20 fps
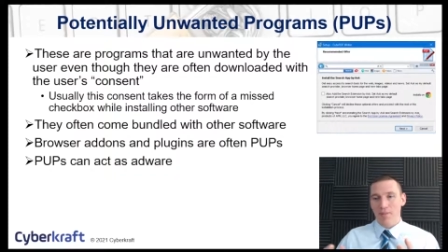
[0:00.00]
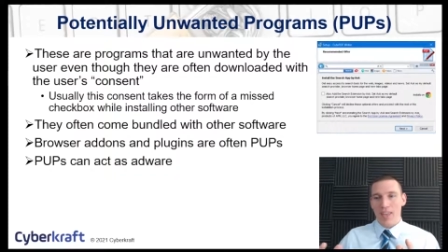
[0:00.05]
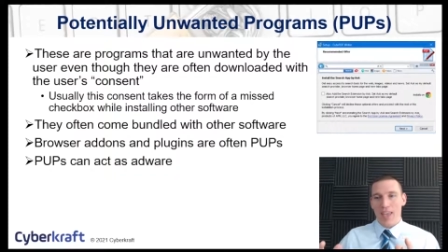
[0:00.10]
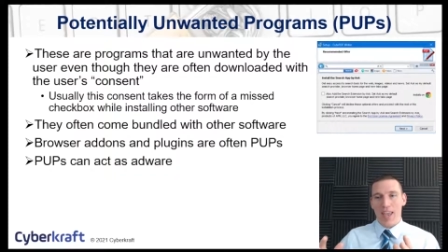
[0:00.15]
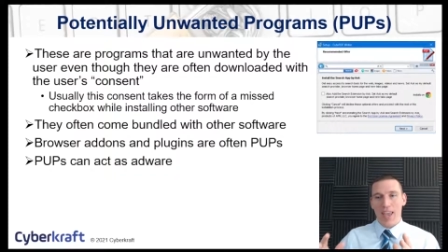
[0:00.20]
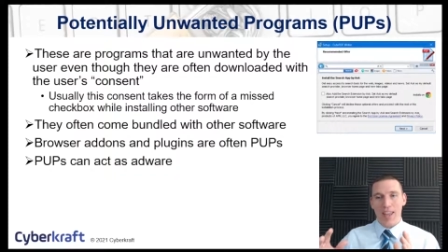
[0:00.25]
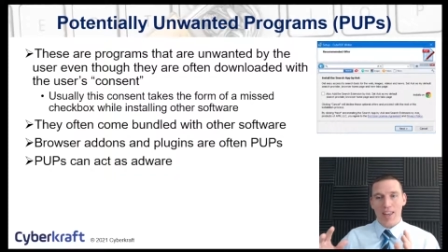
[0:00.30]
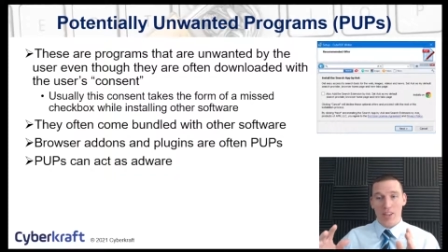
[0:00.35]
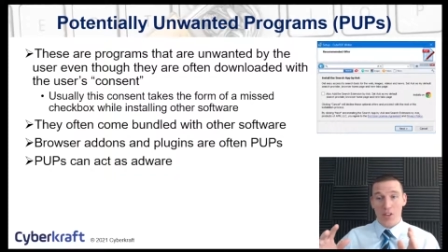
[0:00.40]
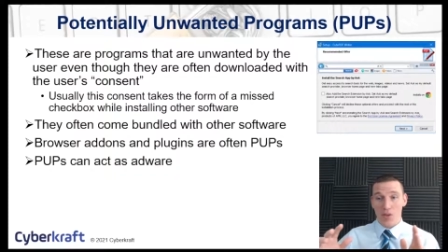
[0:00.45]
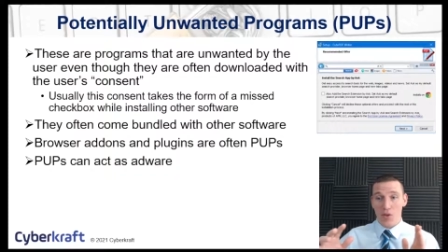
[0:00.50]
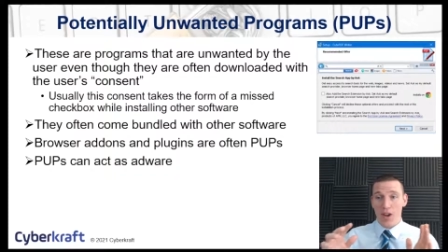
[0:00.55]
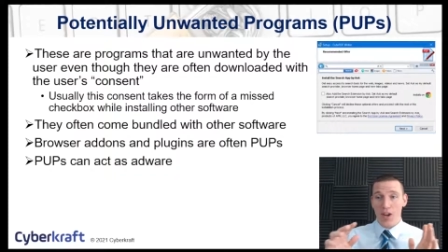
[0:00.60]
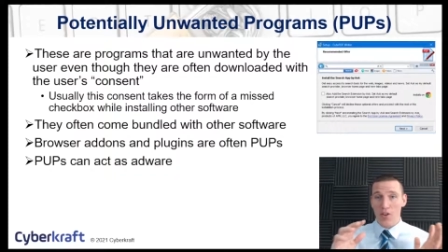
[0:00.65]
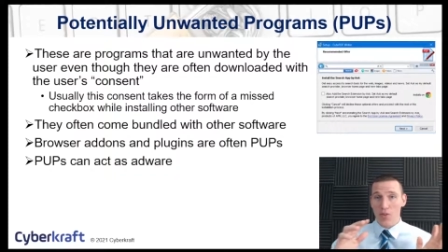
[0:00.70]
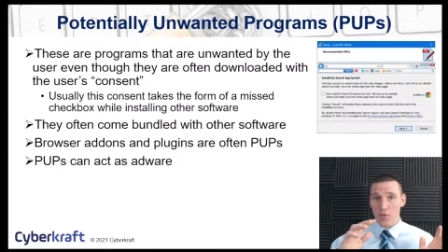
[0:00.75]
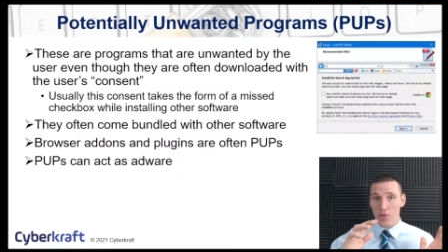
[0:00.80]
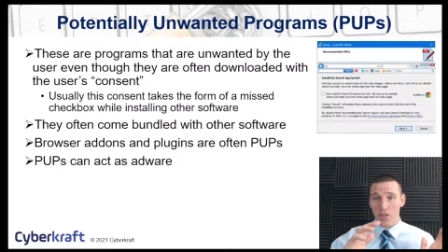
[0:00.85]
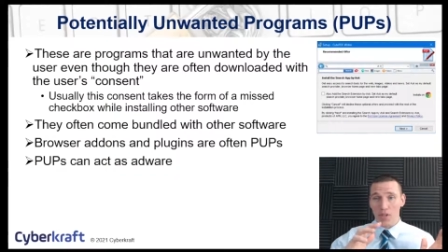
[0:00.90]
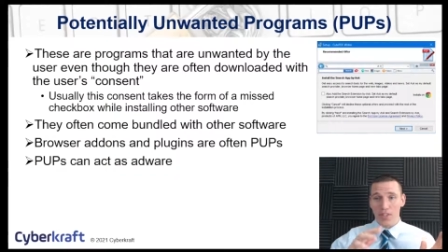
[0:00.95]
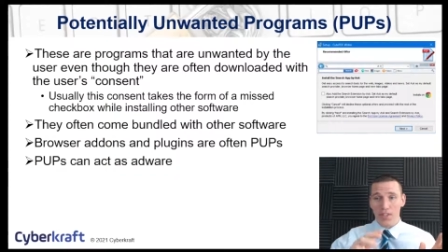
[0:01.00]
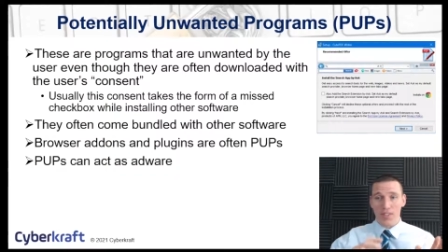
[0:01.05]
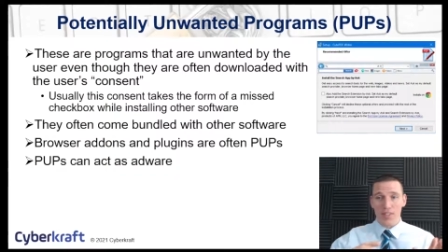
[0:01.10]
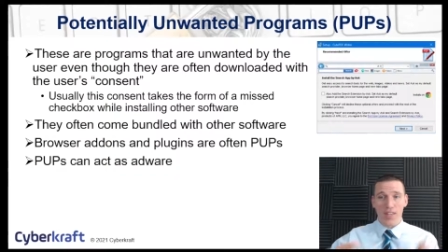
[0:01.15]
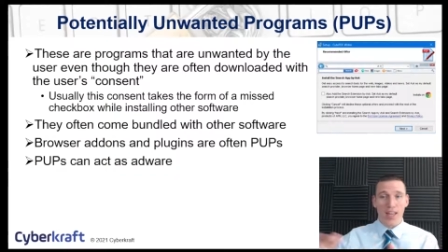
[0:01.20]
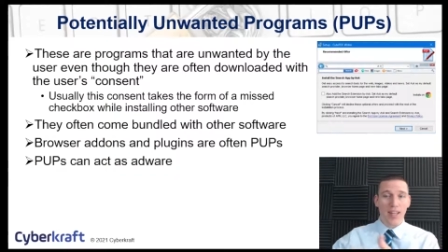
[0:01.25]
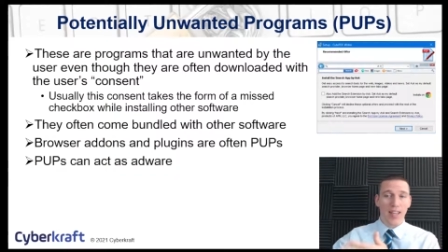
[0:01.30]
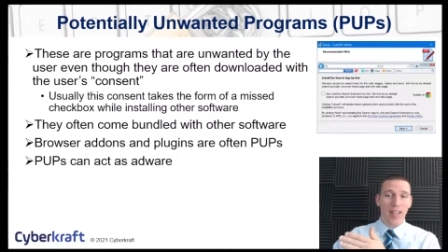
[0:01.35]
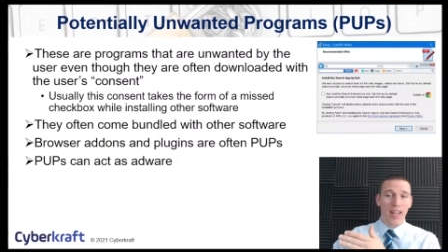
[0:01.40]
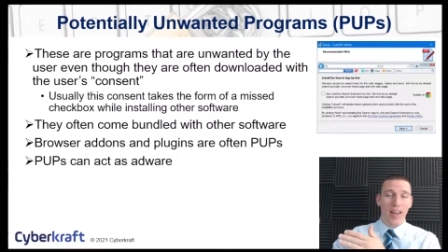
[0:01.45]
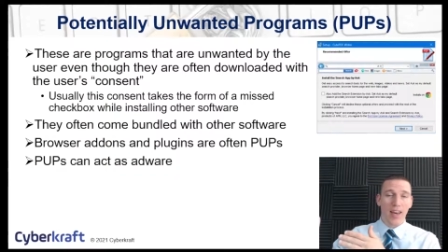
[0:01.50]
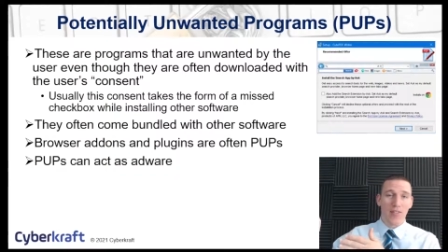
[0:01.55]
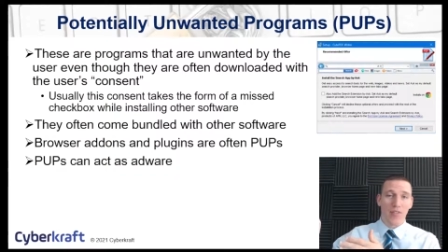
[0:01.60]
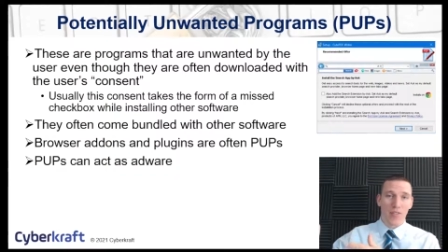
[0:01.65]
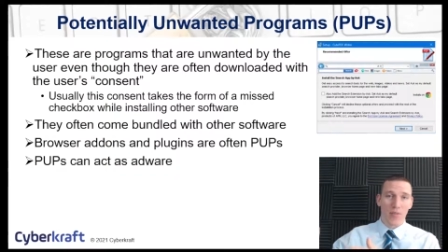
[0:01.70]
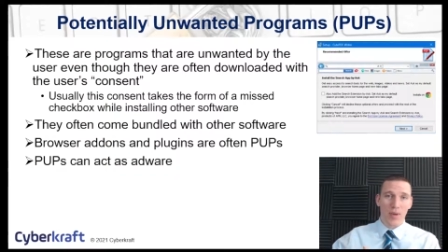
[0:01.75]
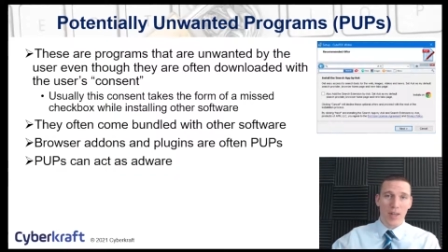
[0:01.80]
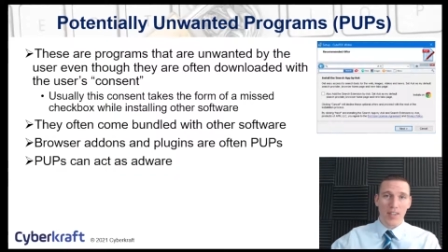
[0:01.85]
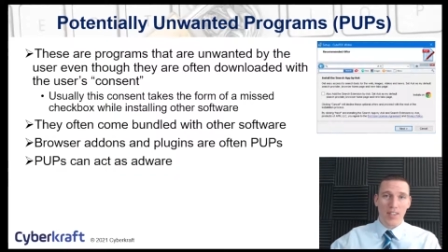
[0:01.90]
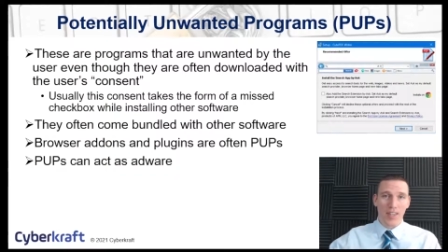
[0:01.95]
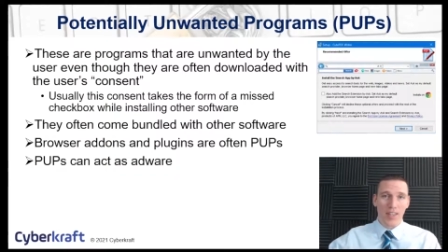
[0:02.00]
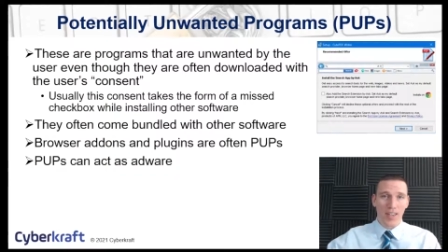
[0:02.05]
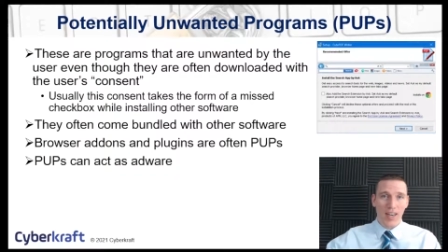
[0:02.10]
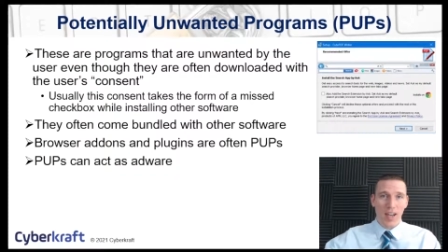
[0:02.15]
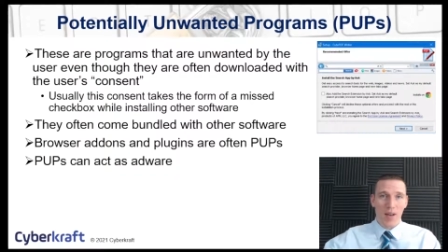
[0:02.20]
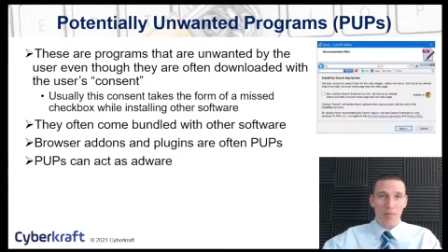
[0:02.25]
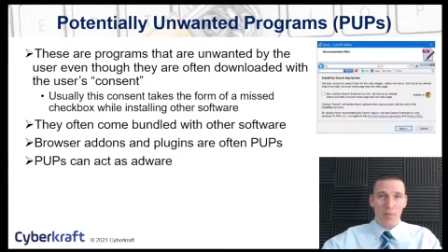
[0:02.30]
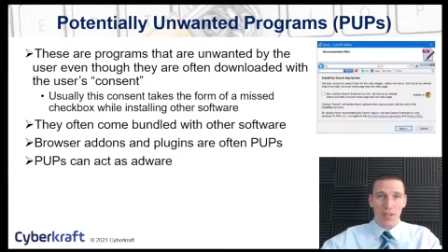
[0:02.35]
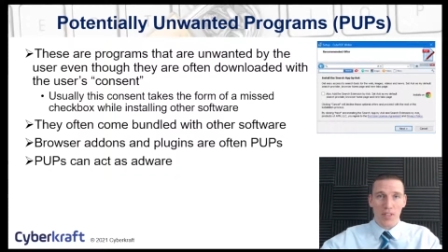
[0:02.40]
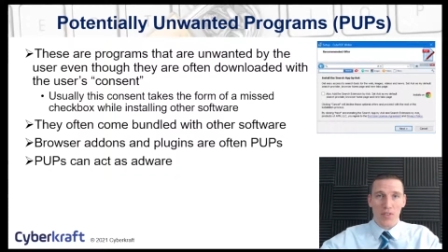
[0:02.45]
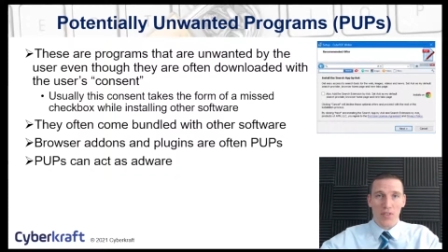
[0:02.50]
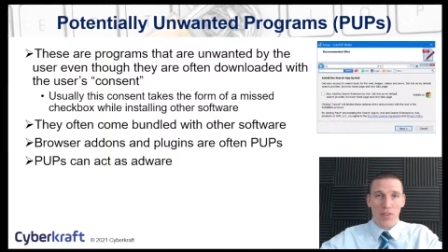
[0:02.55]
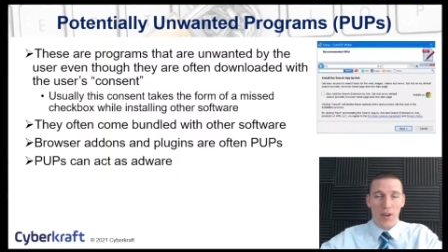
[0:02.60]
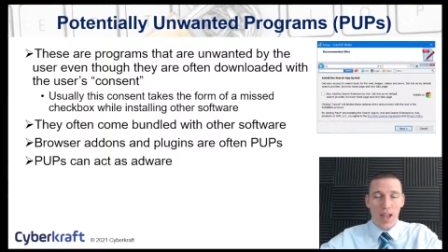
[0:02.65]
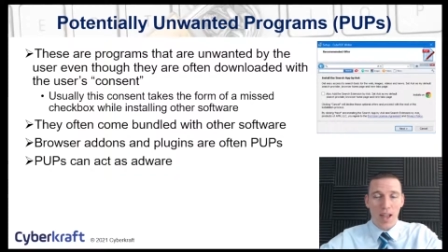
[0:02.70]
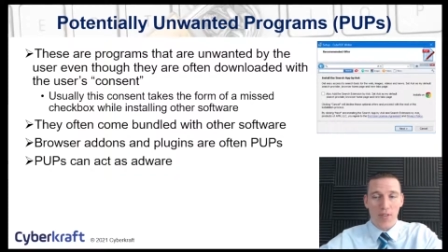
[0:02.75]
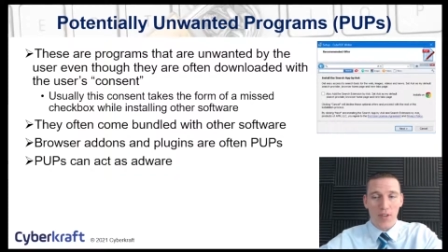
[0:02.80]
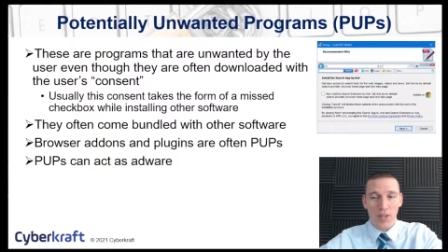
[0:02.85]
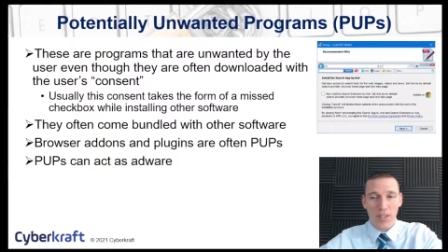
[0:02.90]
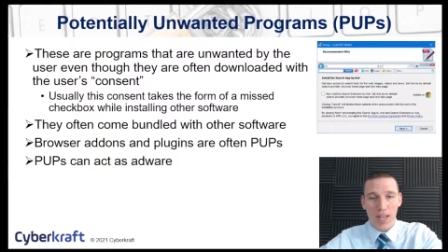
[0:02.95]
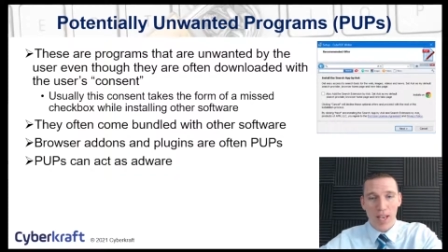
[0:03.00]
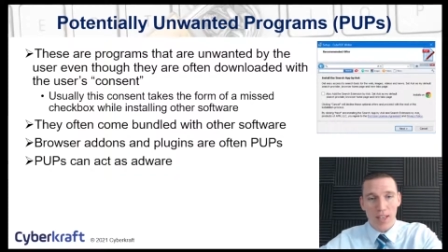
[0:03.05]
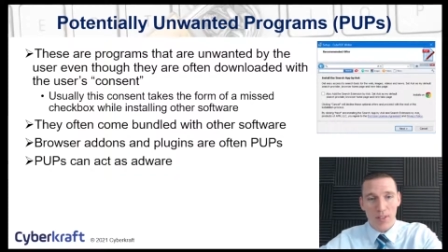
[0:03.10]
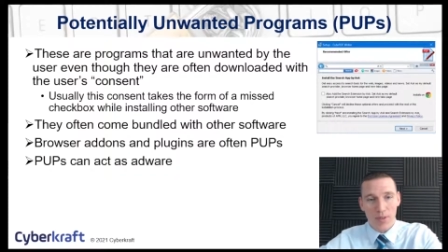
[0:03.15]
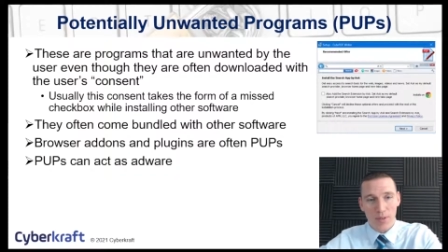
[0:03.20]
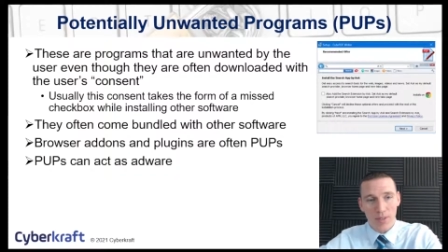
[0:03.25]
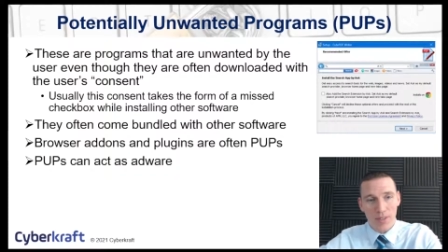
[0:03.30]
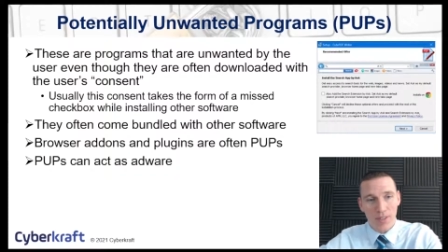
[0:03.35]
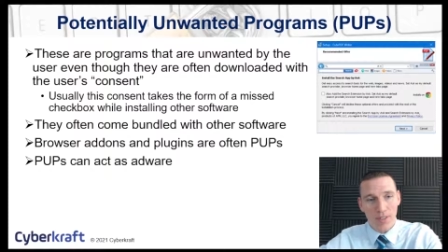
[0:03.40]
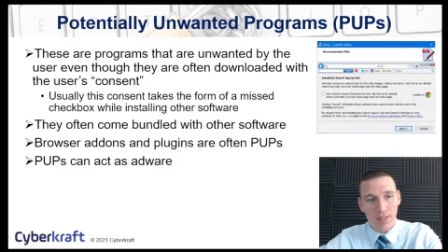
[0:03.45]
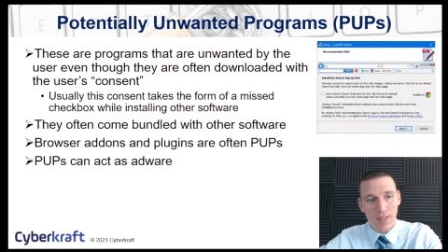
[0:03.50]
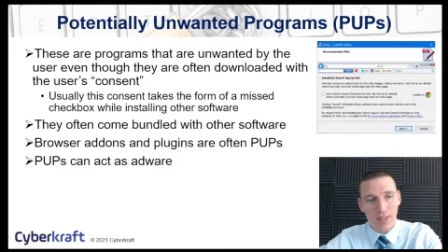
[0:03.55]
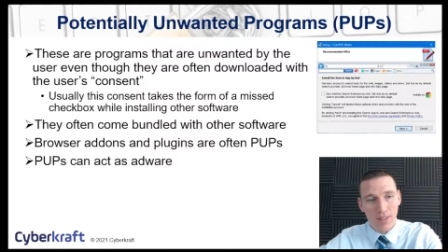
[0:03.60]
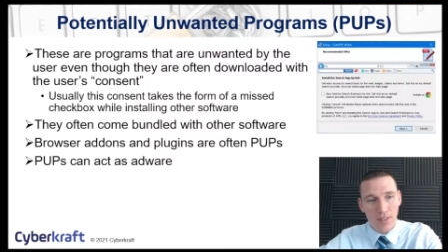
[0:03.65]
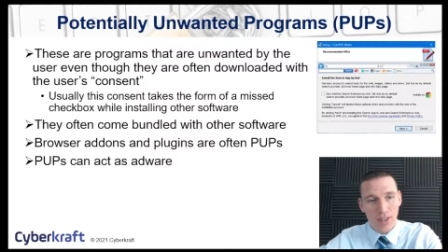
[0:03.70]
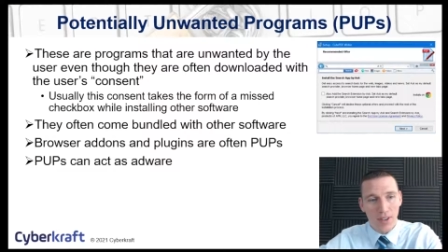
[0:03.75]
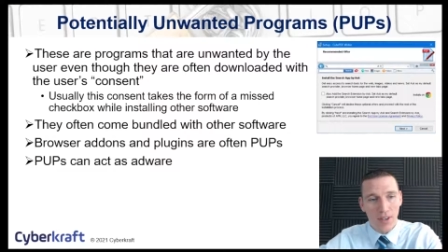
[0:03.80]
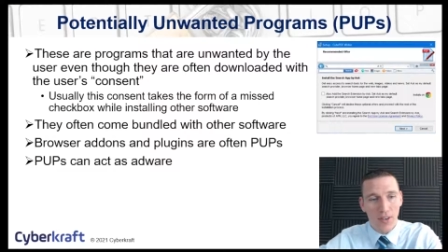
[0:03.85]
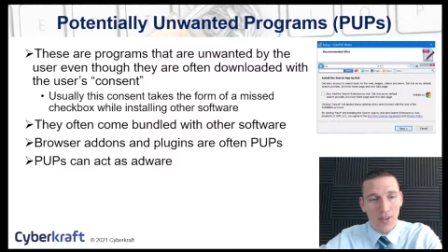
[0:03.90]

and the creators were just selling that information to companies for advertisements. So